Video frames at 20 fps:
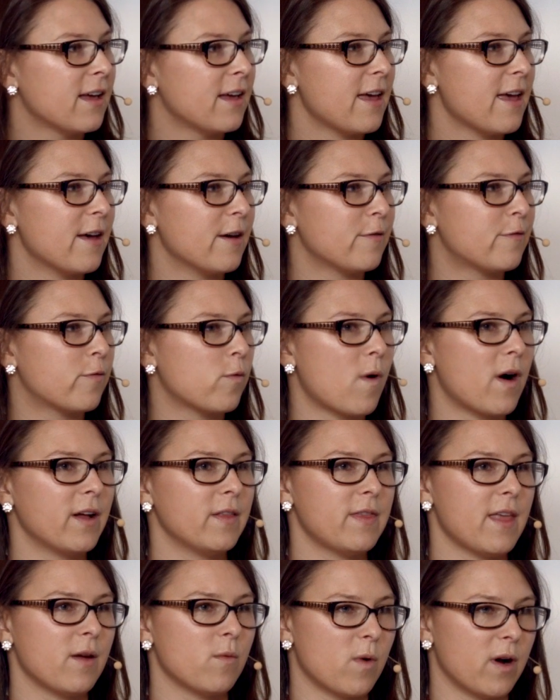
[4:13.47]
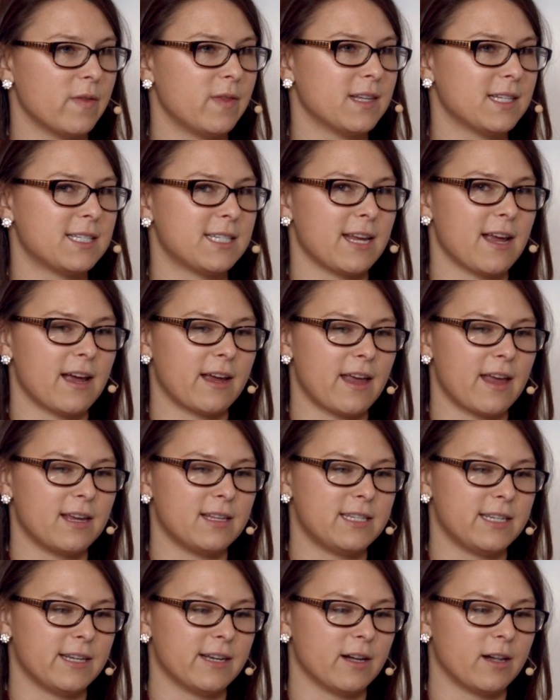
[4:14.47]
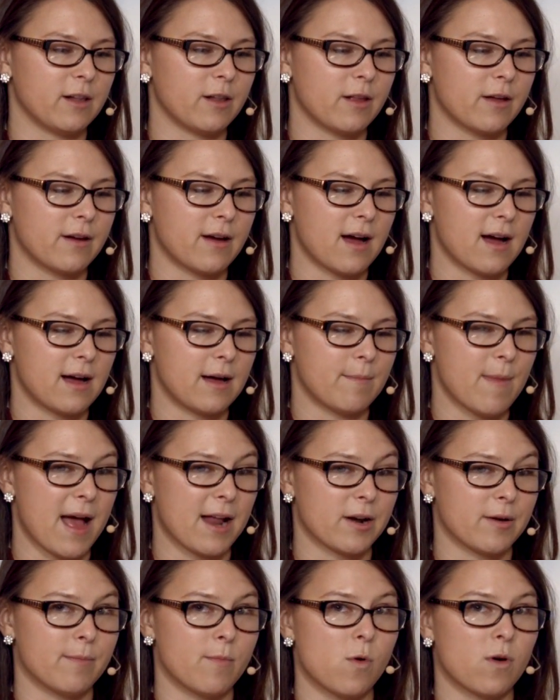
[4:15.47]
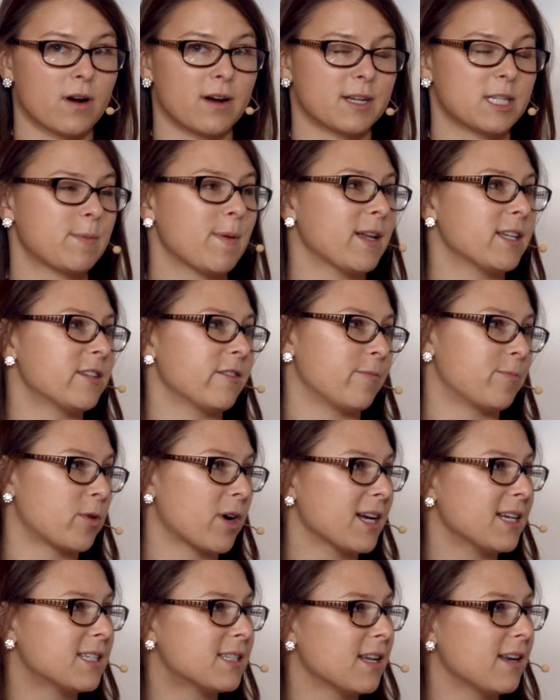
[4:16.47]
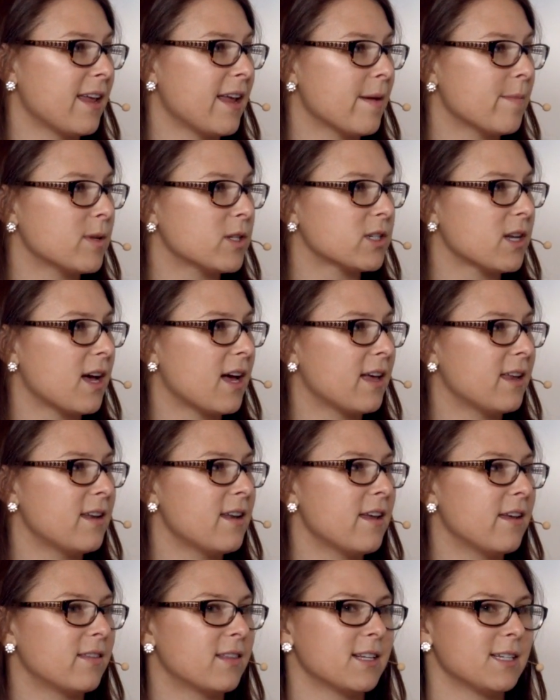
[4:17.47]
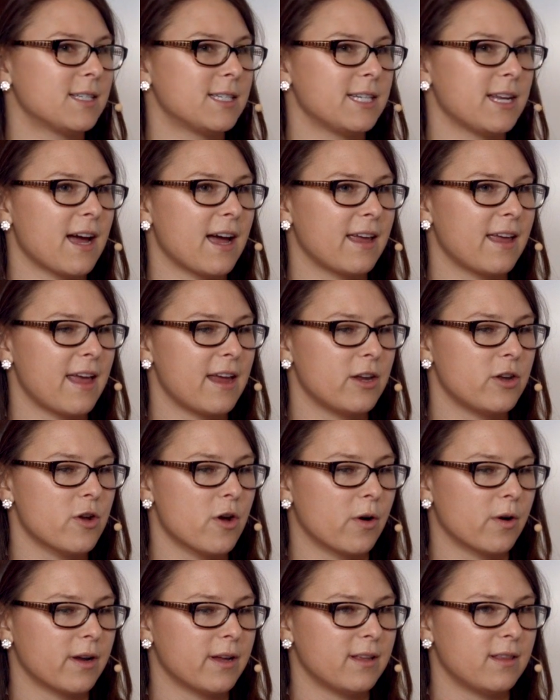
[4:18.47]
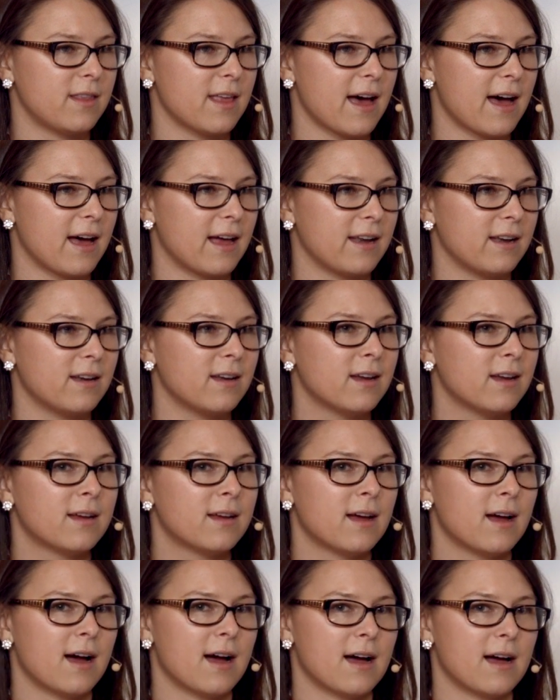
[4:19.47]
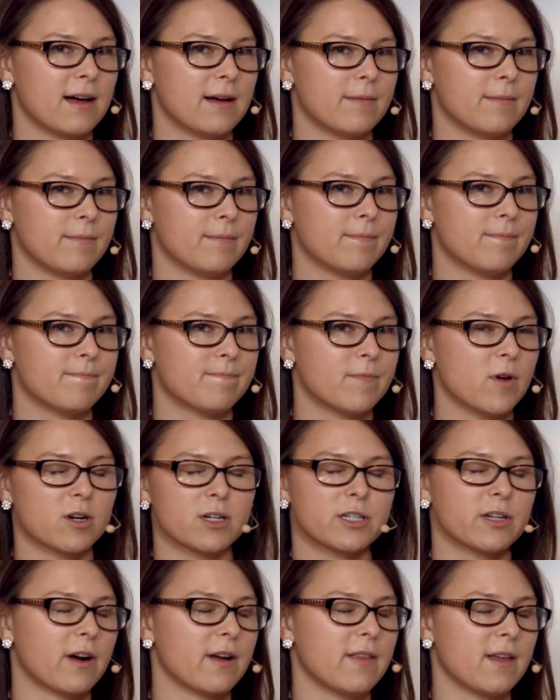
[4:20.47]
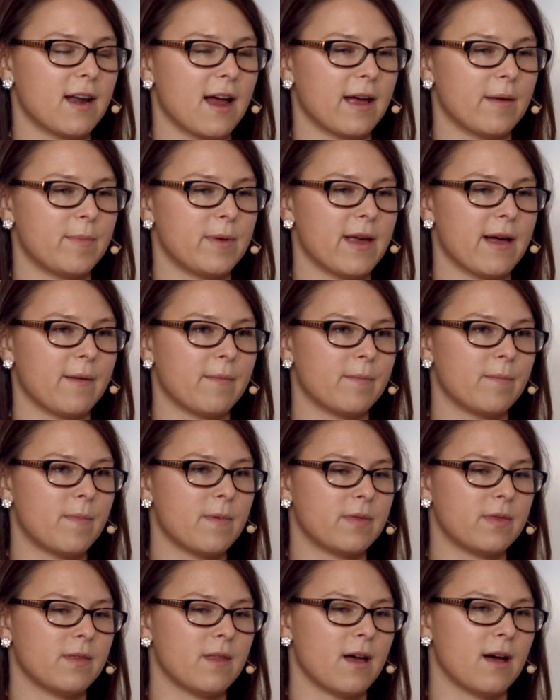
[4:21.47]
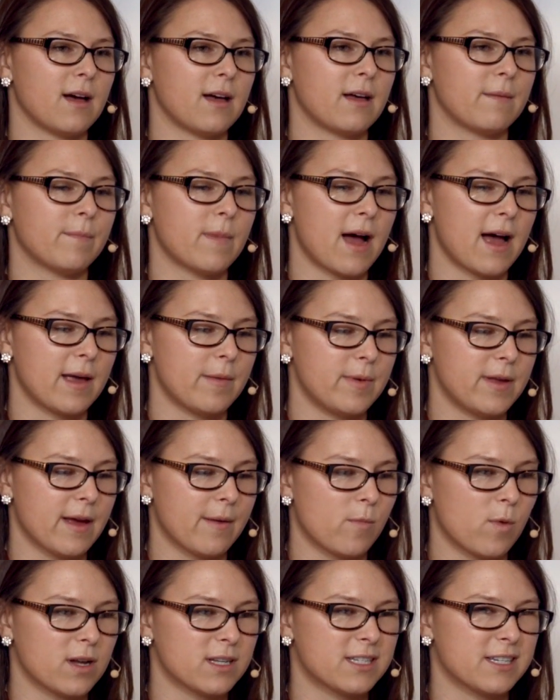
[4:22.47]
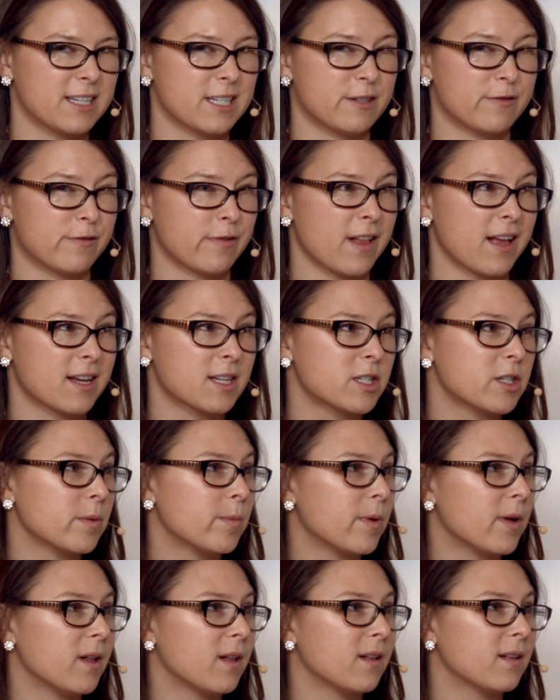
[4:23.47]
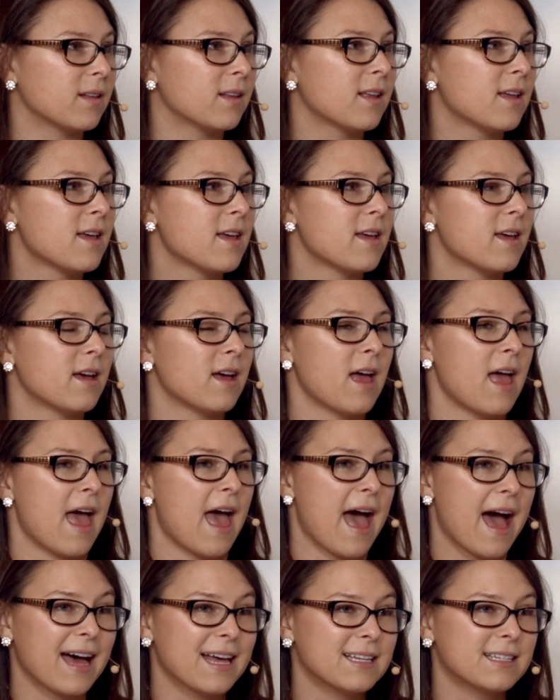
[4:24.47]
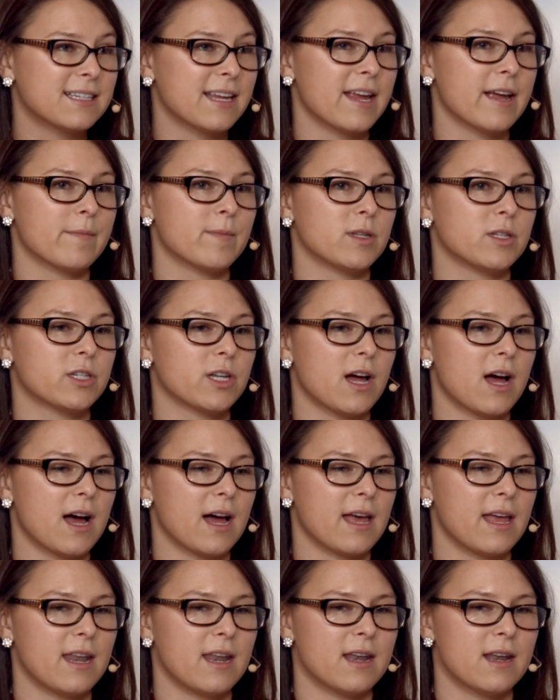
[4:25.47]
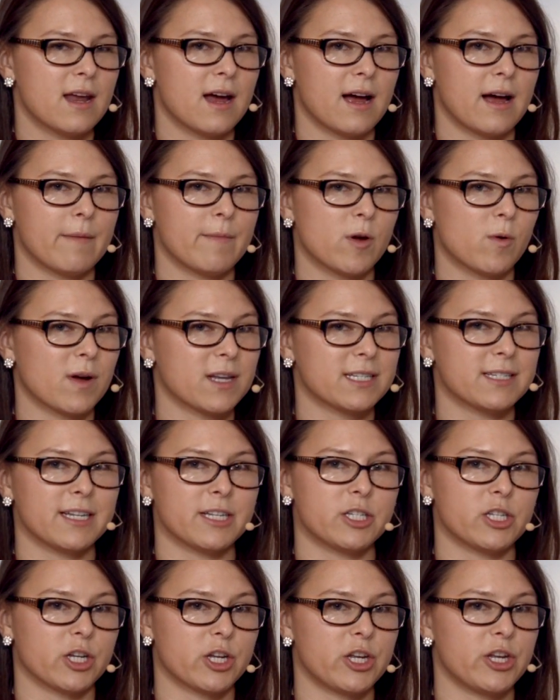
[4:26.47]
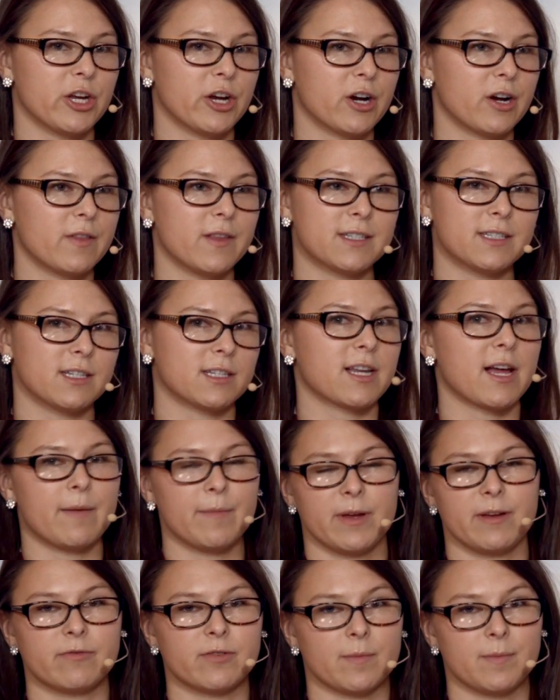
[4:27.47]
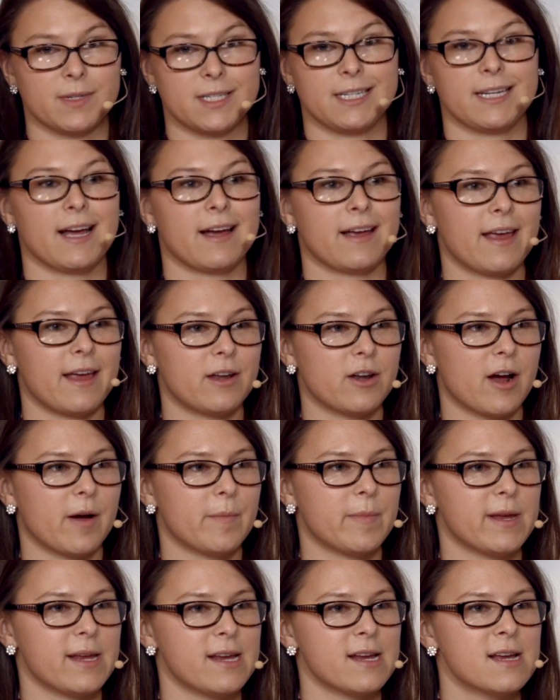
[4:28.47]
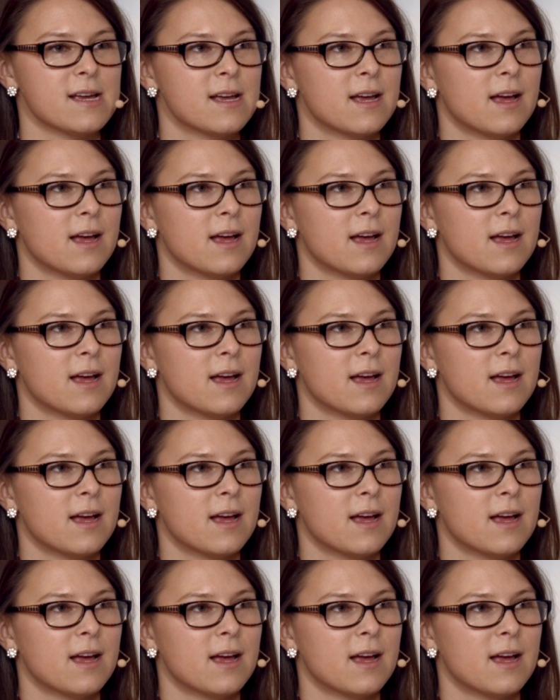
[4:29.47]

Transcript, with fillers: If one, they won the CIA deal um, at a more expensive price than Amazon, the CIA noted that, um, or sorry, than IBM. Um, IBM wasn't as flexible as Amazon. Um, it wasn't as secure. This is coming from the CIA, not me.